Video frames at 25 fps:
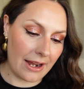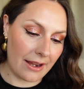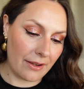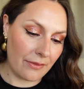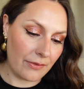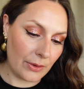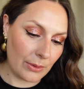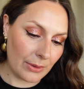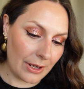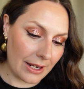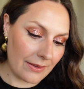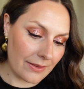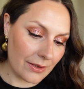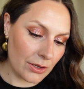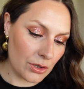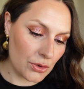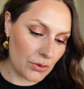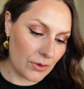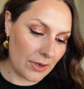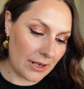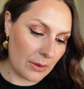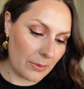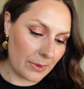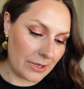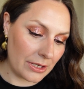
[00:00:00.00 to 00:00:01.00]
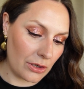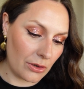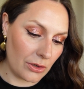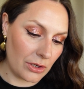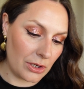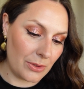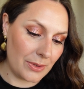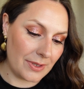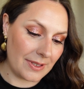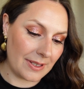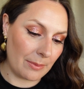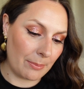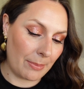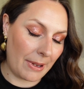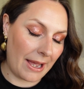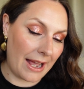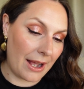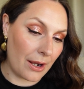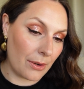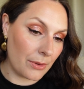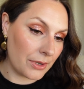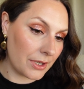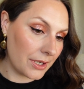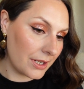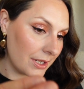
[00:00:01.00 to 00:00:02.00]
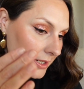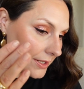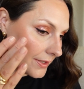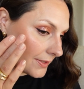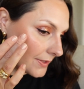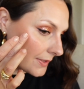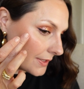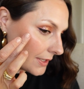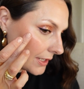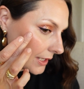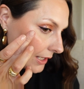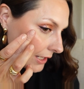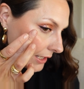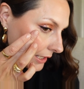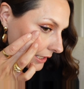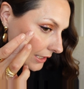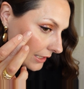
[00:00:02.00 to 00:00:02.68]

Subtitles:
I feel like the trick when you're using powders